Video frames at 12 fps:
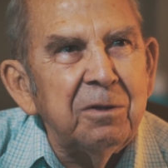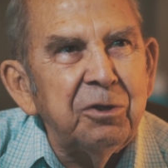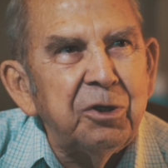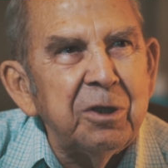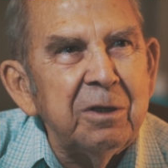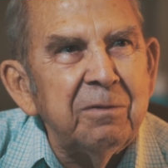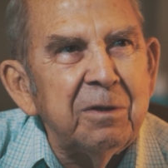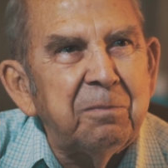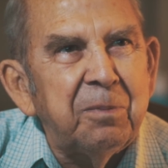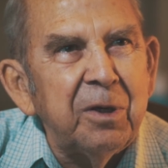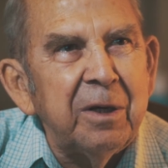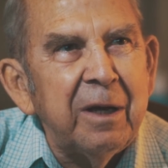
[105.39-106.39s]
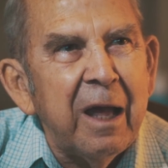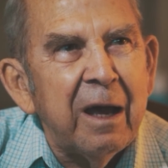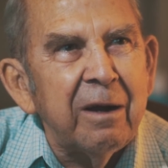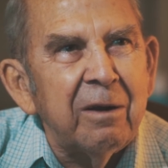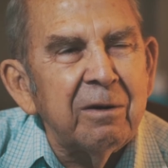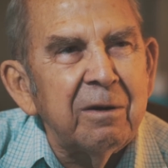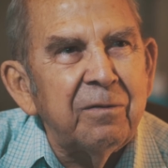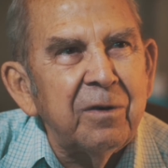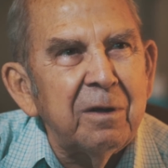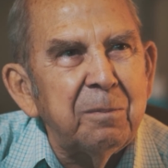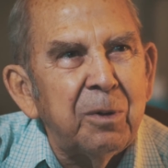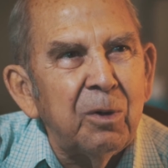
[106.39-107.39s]
and she would put it out on her
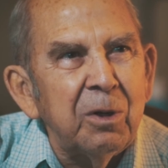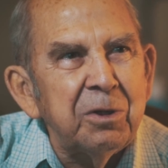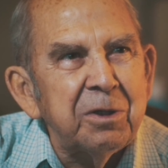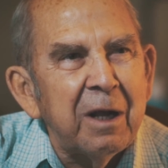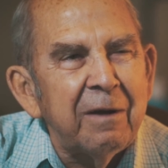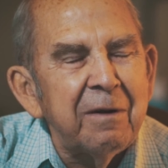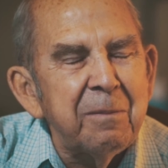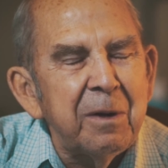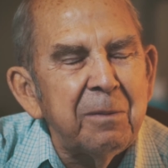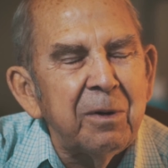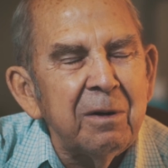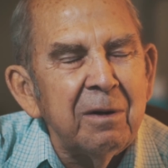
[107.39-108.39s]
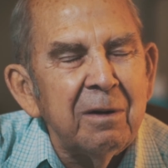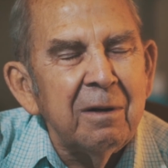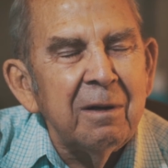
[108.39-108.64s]
front porch, I remember,